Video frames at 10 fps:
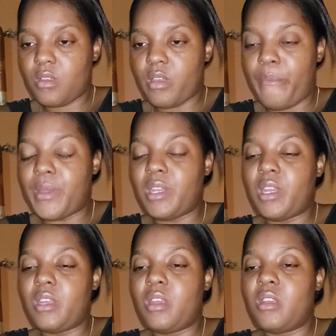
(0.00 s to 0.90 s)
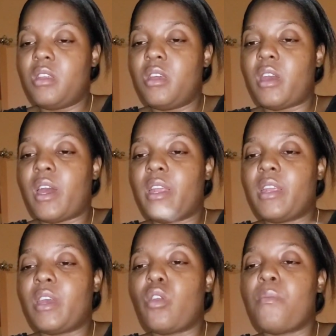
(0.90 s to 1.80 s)
did it, and
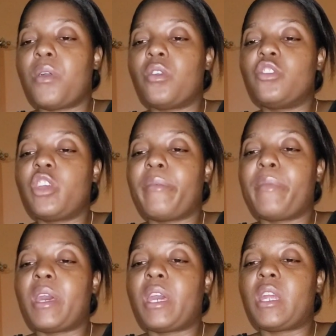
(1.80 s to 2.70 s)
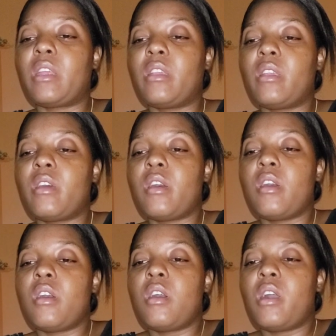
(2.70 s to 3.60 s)
then come back and check me again.
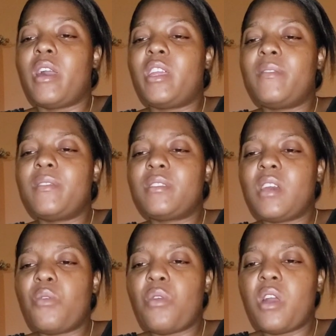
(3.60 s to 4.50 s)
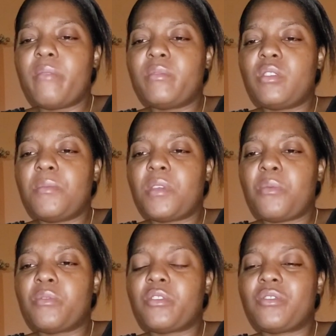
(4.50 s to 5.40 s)
And then I say, what happened to me?
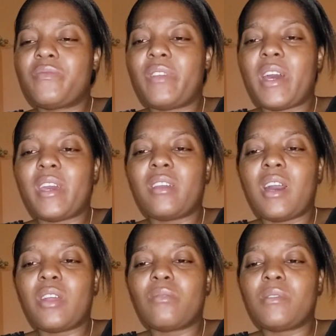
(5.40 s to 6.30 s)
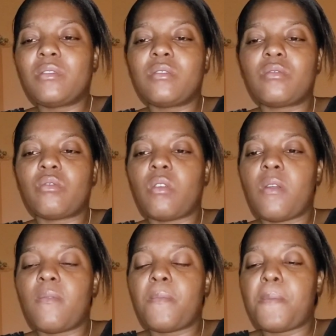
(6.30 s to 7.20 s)
Pressure just fly gone up, so.
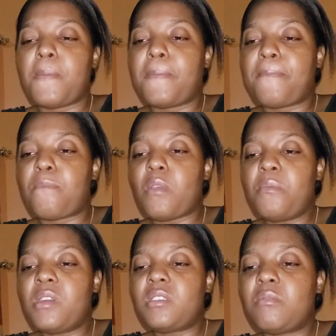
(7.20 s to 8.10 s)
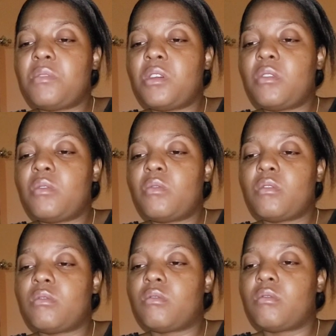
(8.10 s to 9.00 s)
And I I don't know.
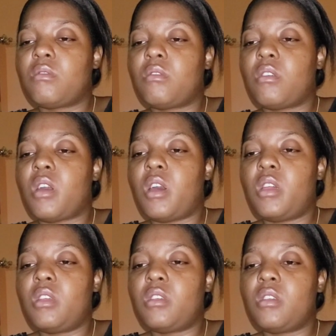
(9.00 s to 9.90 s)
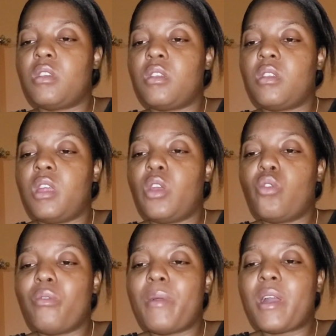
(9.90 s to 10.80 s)
And then
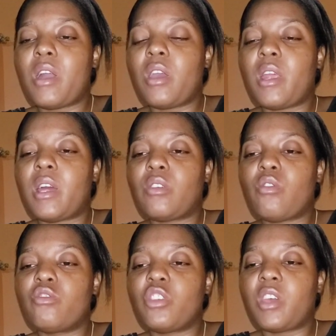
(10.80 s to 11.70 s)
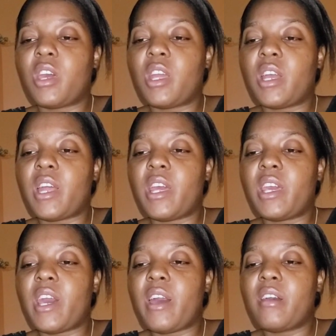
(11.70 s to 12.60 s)
go back again and come check again because they
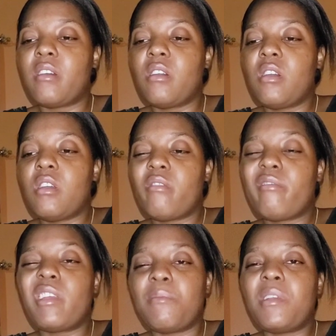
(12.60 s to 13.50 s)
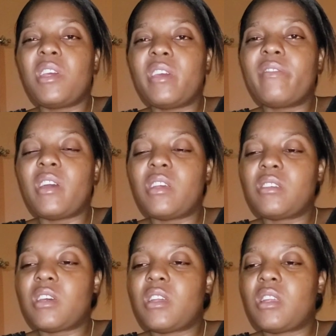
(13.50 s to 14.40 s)
can't really believe, you
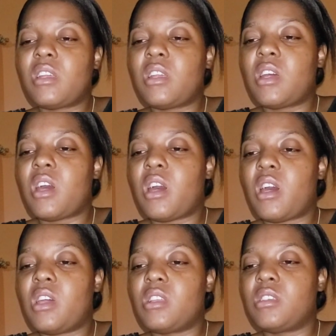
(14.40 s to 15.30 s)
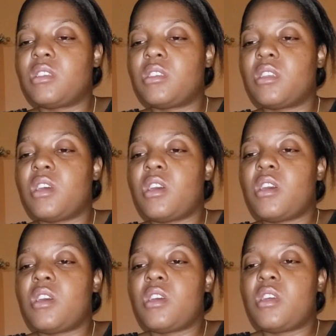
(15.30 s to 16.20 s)
understand? And
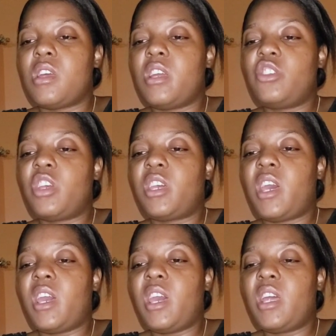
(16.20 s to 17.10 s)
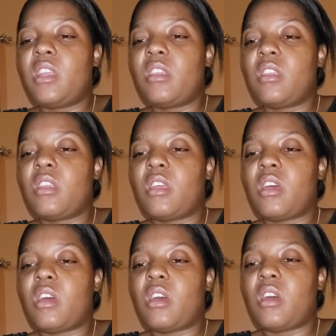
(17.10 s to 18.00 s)
then check it again
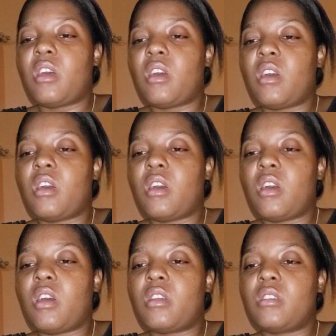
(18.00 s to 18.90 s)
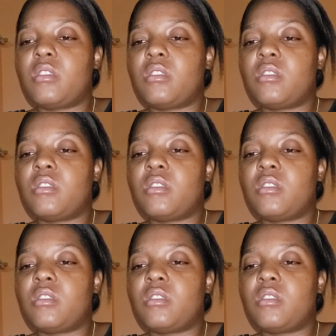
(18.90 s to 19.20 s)
and